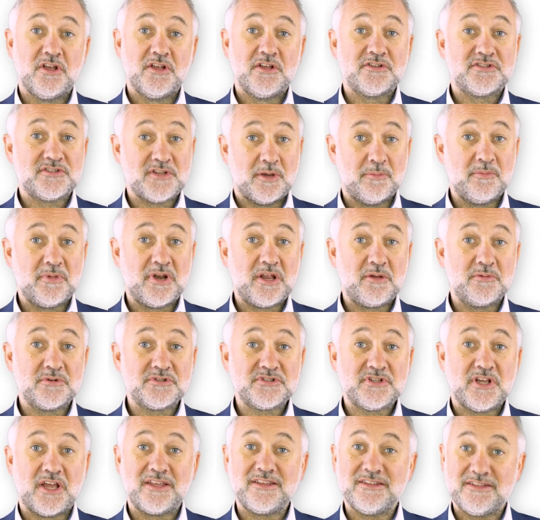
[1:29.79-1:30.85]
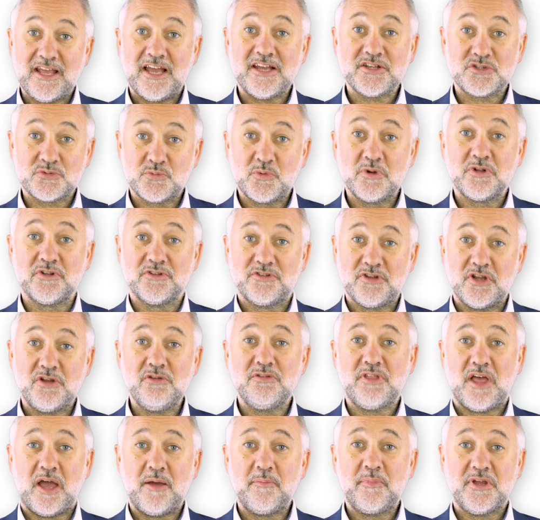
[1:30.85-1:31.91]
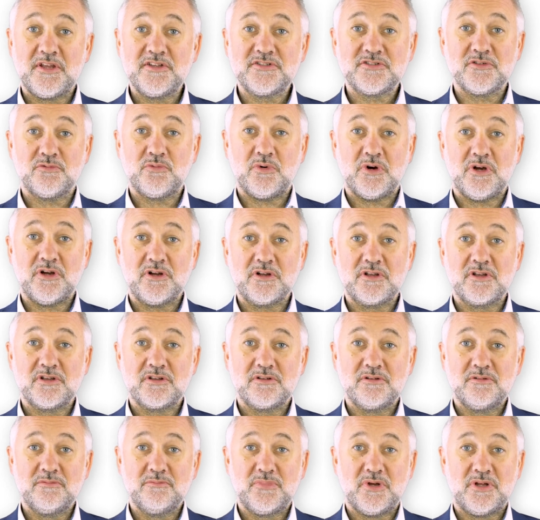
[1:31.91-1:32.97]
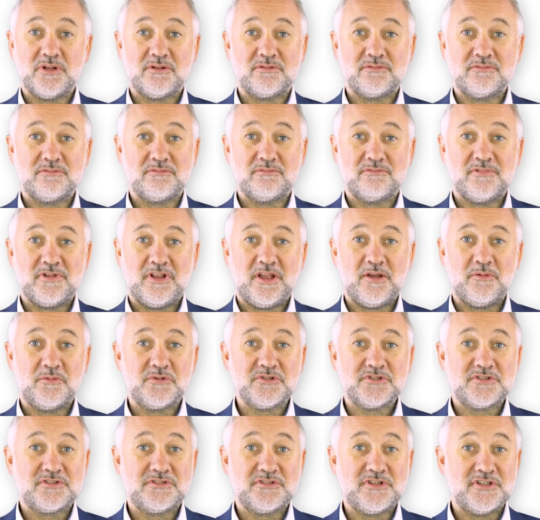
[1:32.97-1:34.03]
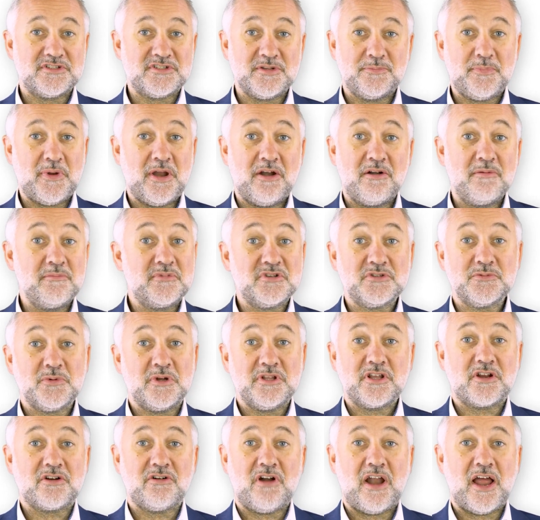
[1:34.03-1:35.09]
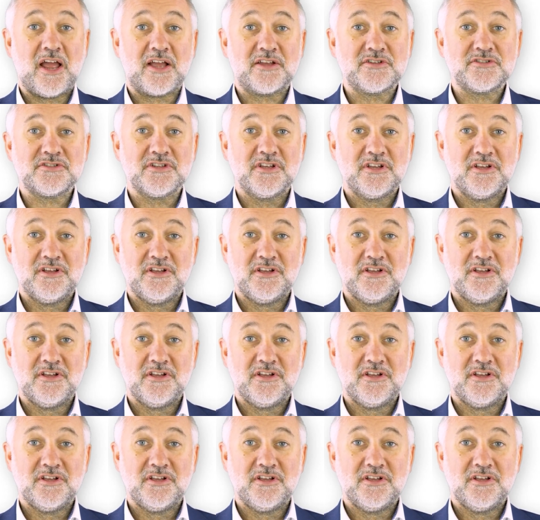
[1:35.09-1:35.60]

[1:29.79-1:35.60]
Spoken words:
Somebody was saying, yes, we'll do that piece of work, but it was disappearing between the cracks.